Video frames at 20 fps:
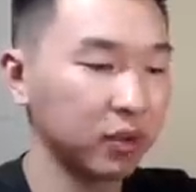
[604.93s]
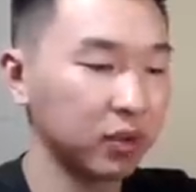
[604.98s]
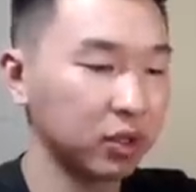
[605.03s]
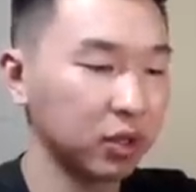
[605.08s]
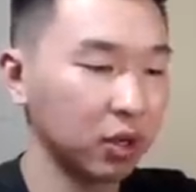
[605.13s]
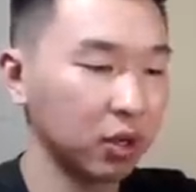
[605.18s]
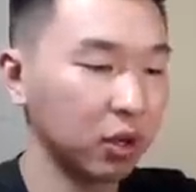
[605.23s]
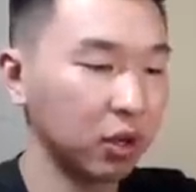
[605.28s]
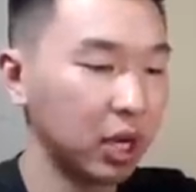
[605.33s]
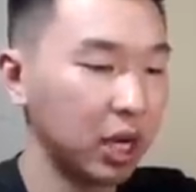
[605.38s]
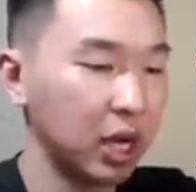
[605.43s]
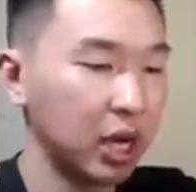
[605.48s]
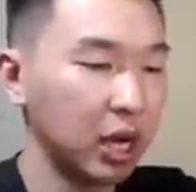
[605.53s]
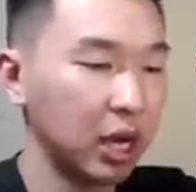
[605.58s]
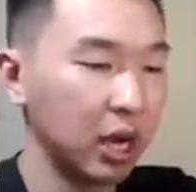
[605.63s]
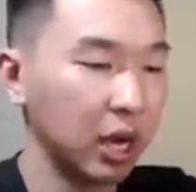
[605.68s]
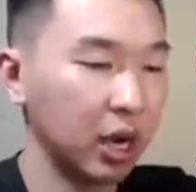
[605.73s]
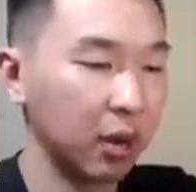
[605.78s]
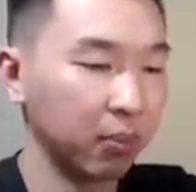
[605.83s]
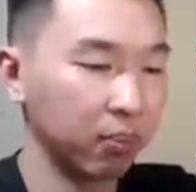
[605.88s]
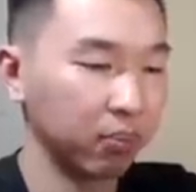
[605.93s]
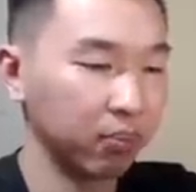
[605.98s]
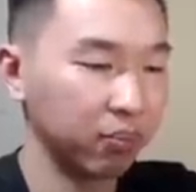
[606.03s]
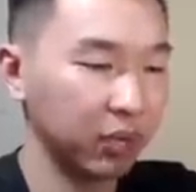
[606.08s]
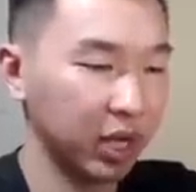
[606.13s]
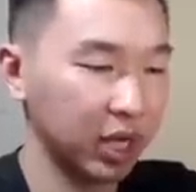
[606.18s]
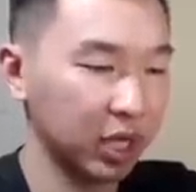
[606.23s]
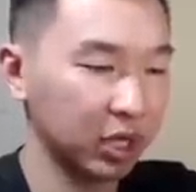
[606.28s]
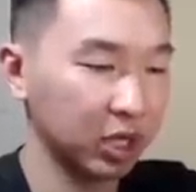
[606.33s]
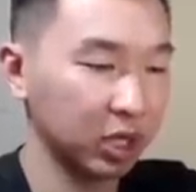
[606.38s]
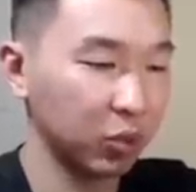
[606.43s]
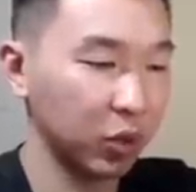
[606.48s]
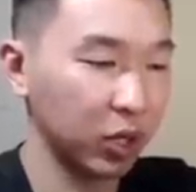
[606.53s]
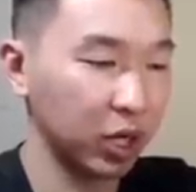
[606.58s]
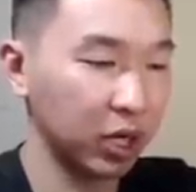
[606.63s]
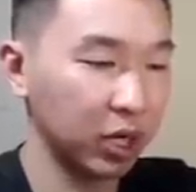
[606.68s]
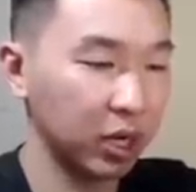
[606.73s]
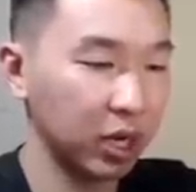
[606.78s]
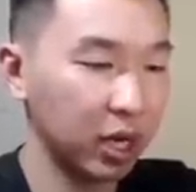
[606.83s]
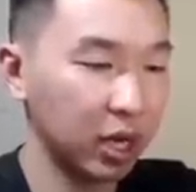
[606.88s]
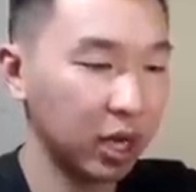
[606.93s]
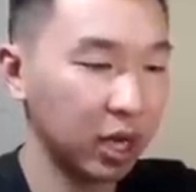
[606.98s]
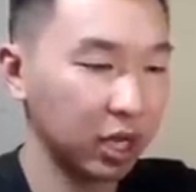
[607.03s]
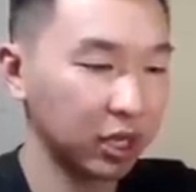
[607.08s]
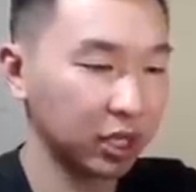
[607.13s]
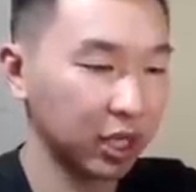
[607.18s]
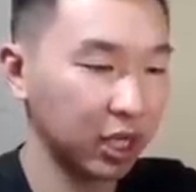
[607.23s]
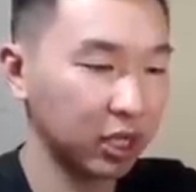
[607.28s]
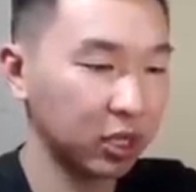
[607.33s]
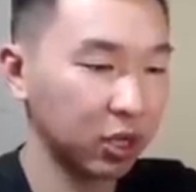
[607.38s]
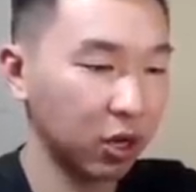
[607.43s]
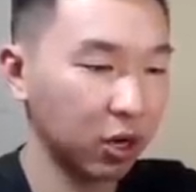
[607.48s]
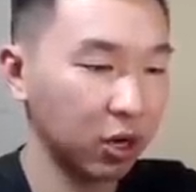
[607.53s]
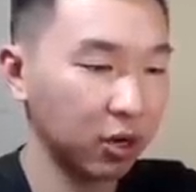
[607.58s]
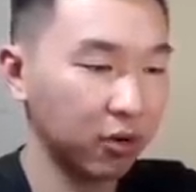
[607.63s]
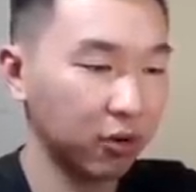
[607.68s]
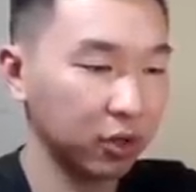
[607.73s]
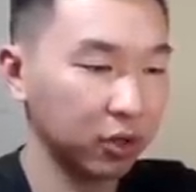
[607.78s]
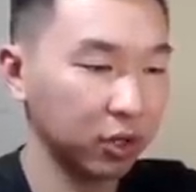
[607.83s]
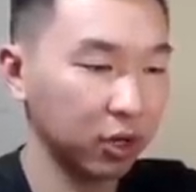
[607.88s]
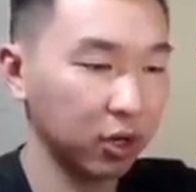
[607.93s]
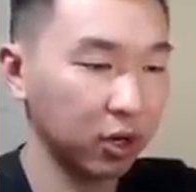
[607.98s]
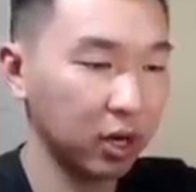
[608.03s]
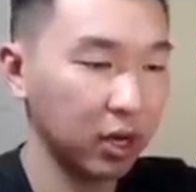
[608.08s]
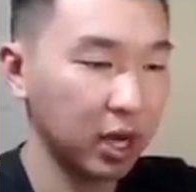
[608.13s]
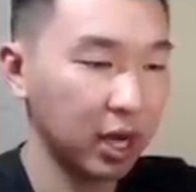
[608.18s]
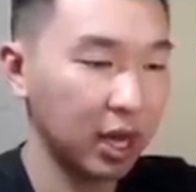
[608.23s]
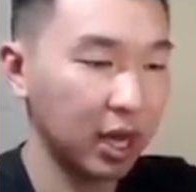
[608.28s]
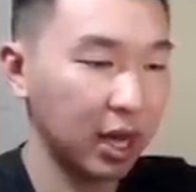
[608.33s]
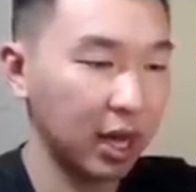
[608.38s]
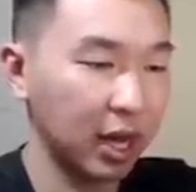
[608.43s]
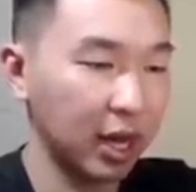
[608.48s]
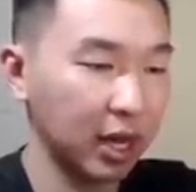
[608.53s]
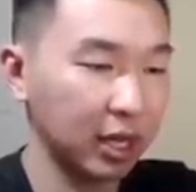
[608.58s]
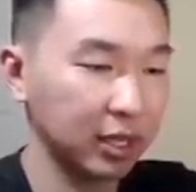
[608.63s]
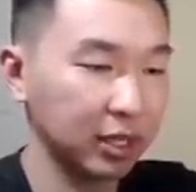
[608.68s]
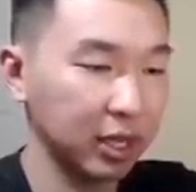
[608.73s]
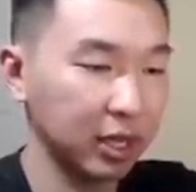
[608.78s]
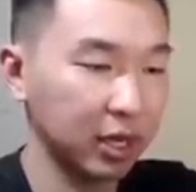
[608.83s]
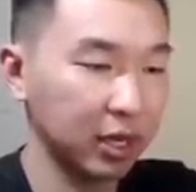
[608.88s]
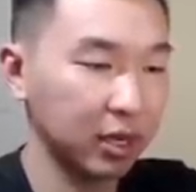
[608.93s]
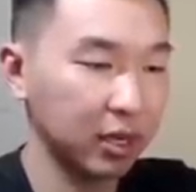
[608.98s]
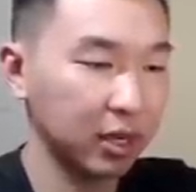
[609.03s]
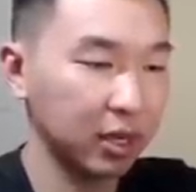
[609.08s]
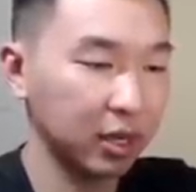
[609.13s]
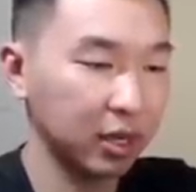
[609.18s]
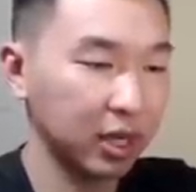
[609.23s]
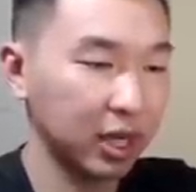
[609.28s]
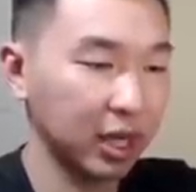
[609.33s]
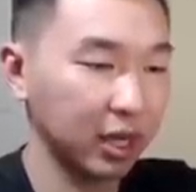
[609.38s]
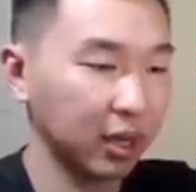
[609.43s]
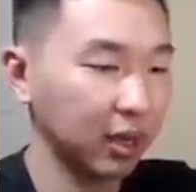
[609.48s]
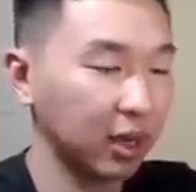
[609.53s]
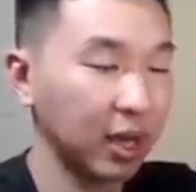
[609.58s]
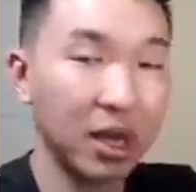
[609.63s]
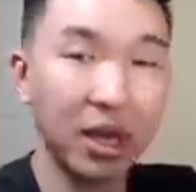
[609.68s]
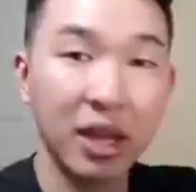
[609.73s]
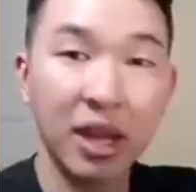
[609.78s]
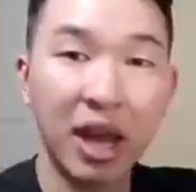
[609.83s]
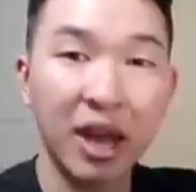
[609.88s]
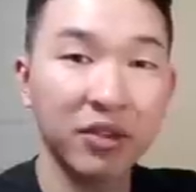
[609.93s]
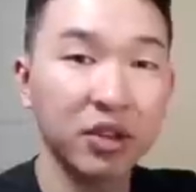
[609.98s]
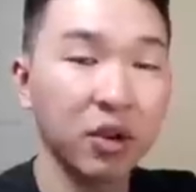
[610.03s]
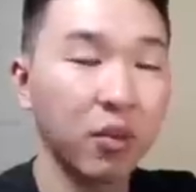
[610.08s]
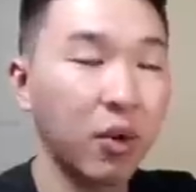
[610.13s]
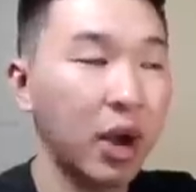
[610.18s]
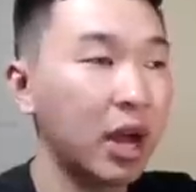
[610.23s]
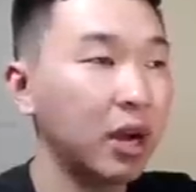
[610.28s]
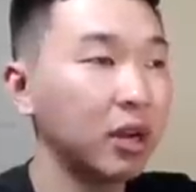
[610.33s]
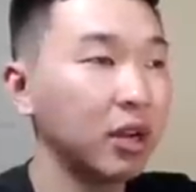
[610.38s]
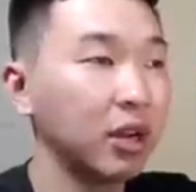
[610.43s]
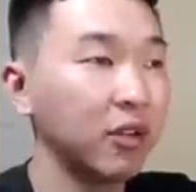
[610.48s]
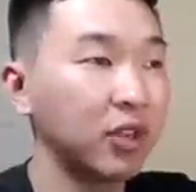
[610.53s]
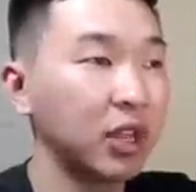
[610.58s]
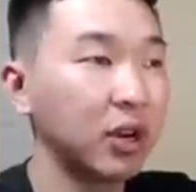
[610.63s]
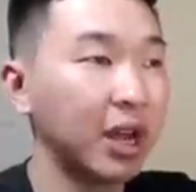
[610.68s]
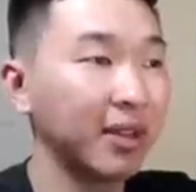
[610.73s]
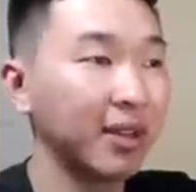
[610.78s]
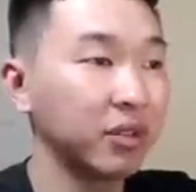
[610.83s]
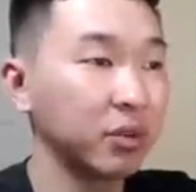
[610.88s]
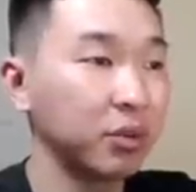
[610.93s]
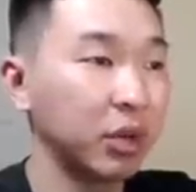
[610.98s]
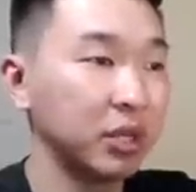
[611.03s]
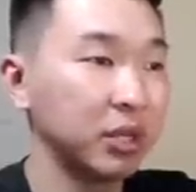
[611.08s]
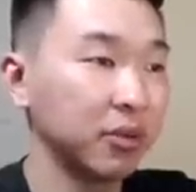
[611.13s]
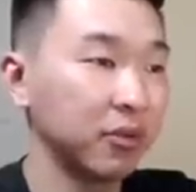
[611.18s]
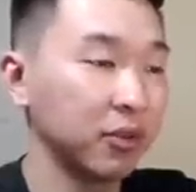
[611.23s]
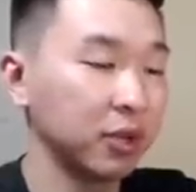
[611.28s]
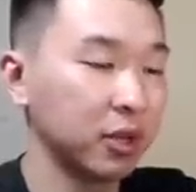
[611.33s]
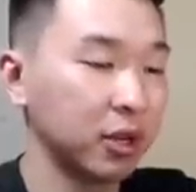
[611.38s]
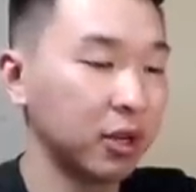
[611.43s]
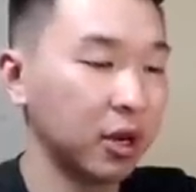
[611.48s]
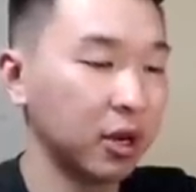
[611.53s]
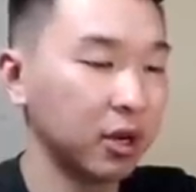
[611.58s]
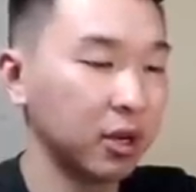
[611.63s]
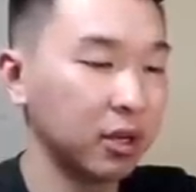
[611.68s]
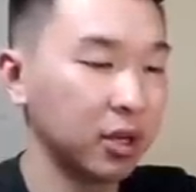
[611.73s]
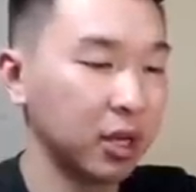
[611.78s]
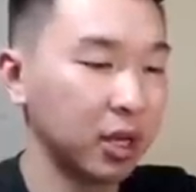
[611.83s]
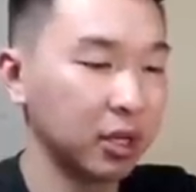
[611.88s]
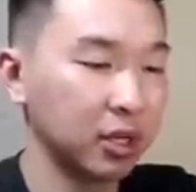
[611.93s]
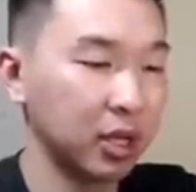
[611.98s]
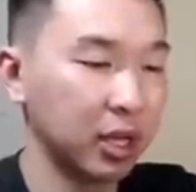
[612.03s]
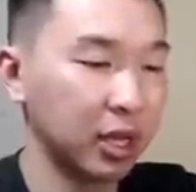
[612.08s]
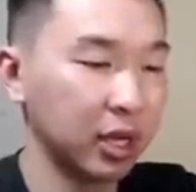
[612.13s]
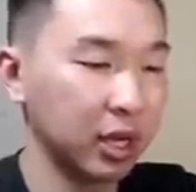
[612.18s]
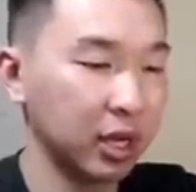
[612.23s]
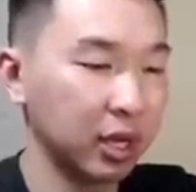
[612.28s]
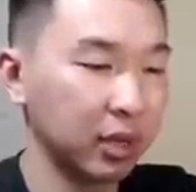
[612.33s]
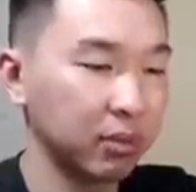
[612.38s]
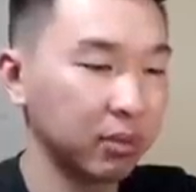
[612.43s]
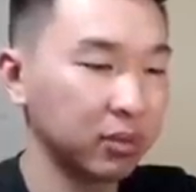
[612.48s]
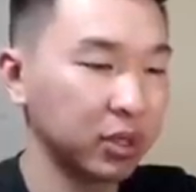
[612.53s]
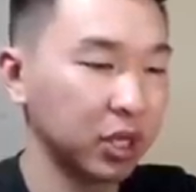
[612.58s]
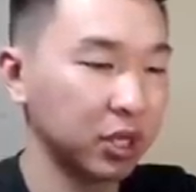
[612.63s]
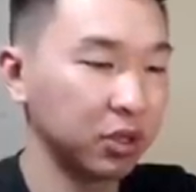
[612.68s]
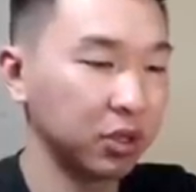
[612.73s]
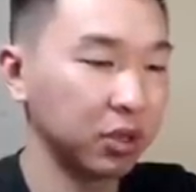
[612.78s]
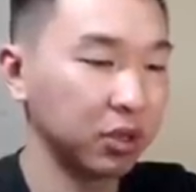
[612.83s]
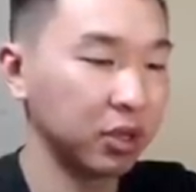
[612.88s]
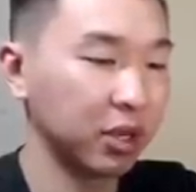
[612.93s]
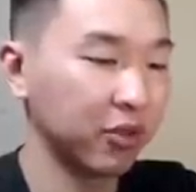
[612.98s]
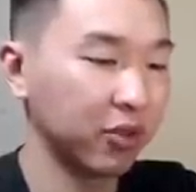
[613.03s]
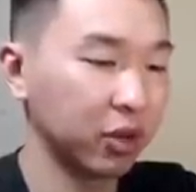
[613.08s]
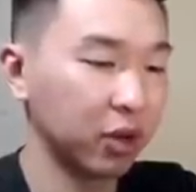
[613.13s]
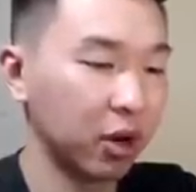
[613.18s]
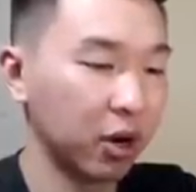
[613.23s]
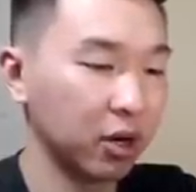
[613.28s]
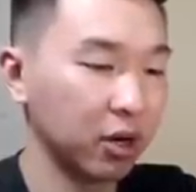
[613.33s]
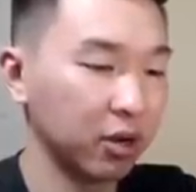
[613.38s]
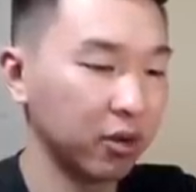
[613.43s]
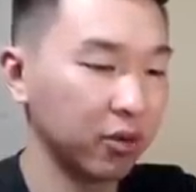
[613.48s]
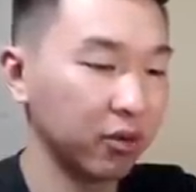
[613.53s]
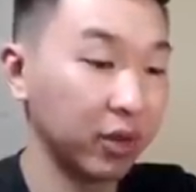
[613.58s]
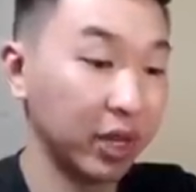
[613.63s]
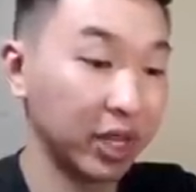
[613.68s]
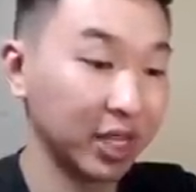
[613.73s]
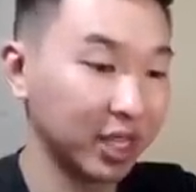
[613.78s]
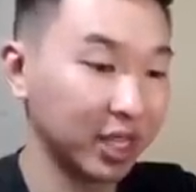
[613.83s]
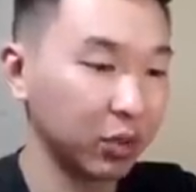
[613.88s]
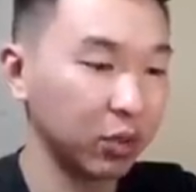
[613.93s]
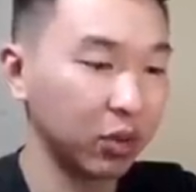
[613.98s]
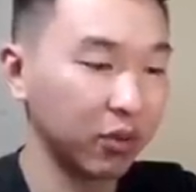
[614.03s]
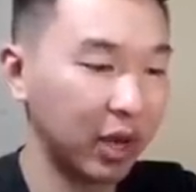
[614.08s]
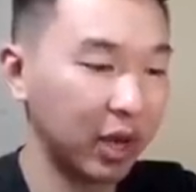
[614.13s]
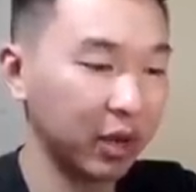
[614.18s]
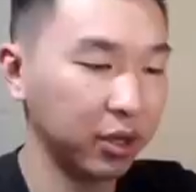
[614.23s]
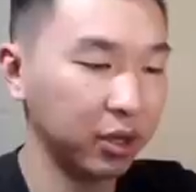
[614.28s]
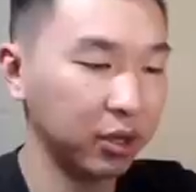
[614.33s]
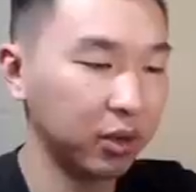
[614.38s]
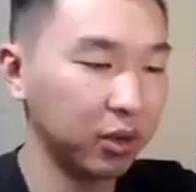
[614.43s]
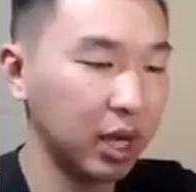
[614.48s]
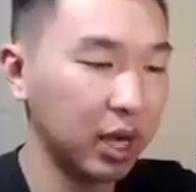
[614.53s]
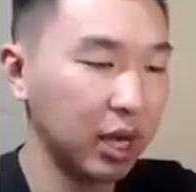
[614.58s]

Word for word: So yeah, got this one in. It's a nice card for sure. And yeah, after a while, if they don't have the replacement for the card, then they send you a different card of, I guess, equal value.